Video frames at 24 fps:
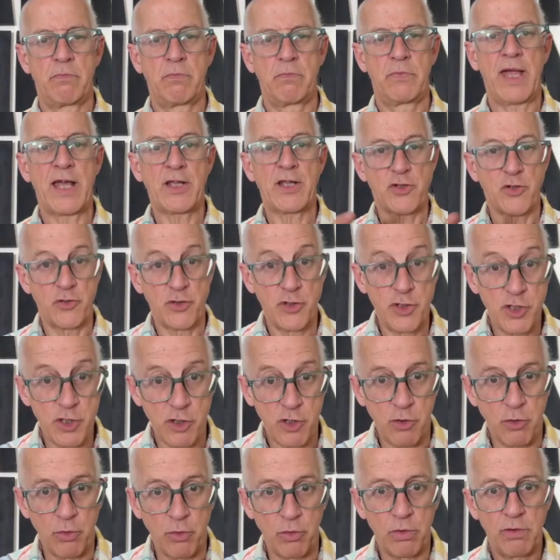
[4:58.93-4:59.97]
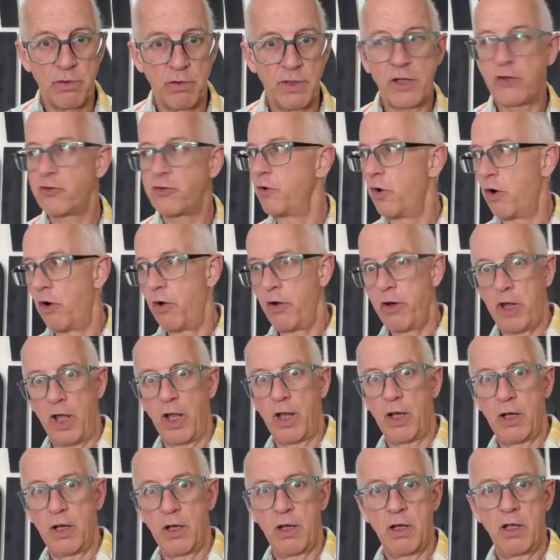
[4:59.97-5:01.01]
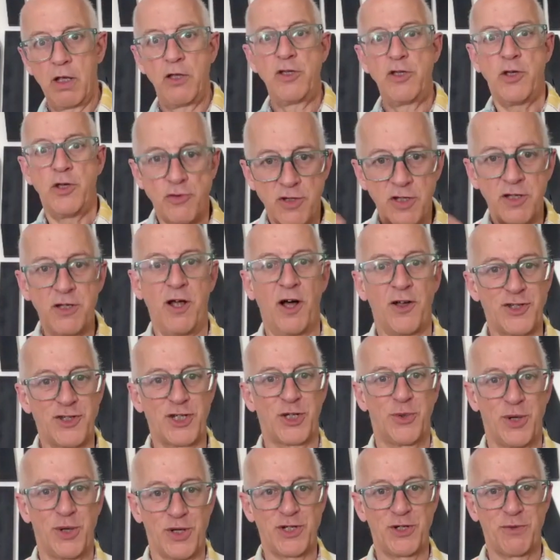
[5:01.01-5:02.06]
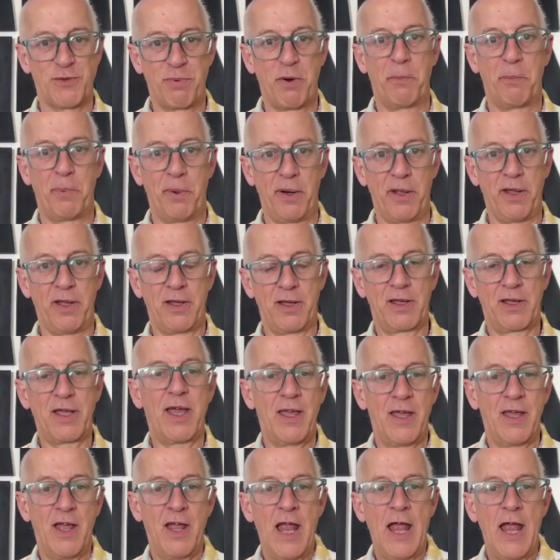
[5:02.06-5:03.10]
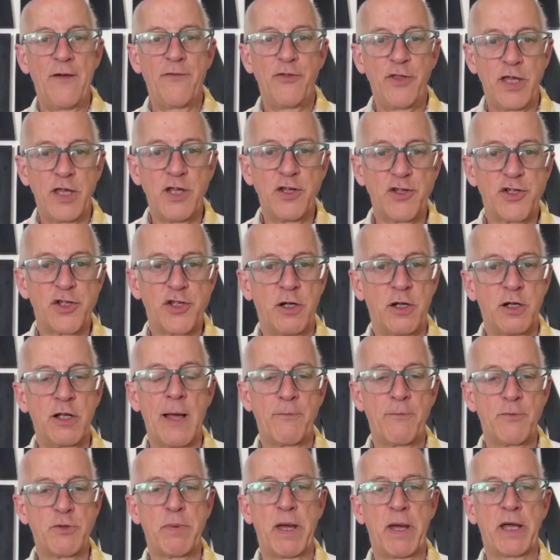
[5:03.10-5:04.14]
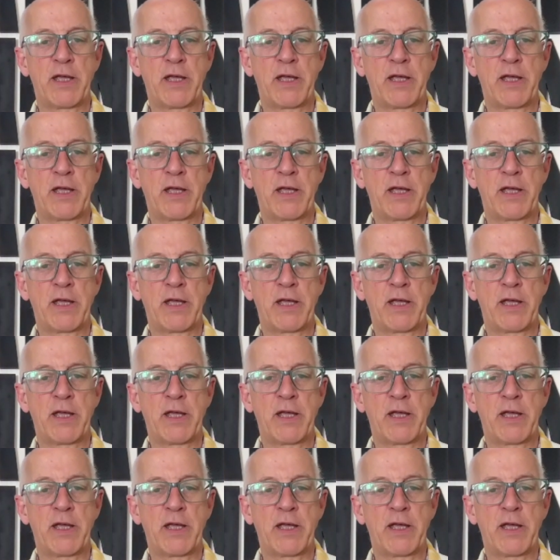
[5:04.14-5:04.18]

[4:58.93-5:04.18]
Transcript: That's on you. That's not on it. You didn't ask the question. Okay. If the intern comes back and